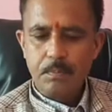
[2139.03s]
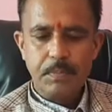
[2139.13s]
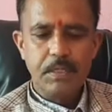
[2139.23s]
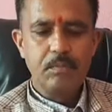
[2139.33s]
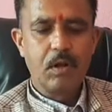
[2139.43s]

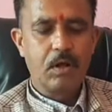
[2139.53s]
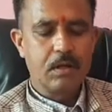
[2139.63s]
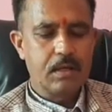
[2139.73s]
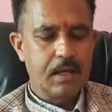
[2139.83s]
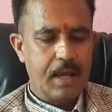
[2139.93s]
P
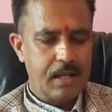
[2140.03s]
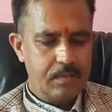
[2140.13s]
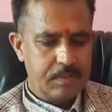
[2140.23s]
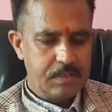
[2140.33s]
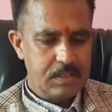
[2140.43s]
block
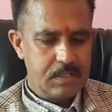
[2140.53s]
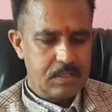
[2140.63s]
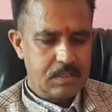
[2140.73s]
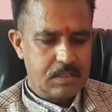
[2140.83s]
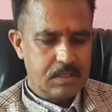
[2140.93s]

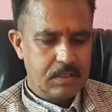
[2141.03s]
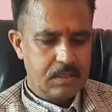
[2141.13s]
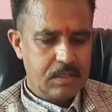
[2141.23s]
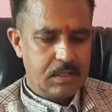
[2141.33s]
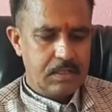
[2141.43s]
elements,
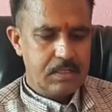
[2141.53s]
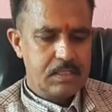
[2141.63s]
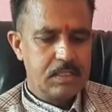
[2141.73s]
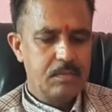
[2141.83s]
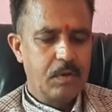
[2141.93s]

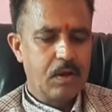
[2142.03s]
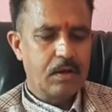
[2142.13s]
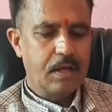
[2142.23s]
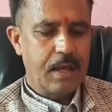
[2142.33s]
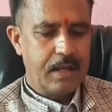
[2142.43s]
D
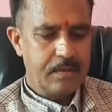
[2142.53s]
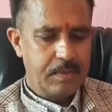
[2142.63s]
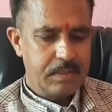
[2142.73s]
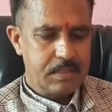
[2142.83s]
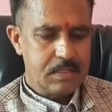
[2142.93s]
block
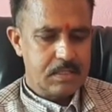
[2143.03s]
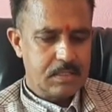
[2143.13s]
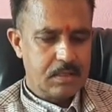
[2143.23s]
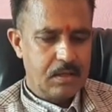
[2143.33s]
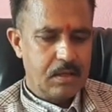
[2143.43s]
elements,
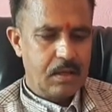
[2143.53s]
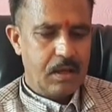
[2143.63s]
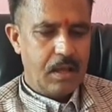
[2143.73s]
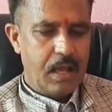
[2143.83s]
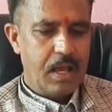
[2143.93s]

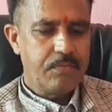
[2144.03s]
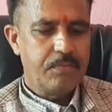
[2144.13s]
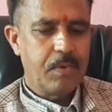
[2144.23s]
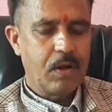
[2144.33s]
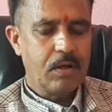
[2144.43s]

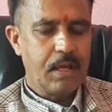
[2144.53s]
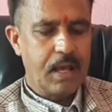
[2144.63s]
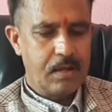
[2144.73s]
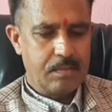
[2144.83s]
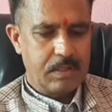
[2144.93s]
F block
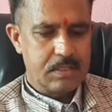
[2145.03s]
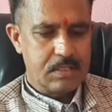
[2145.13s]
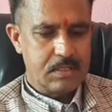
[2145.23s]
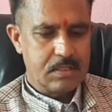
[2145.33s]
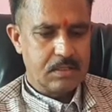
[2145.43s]

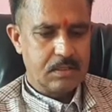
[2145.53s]
elements.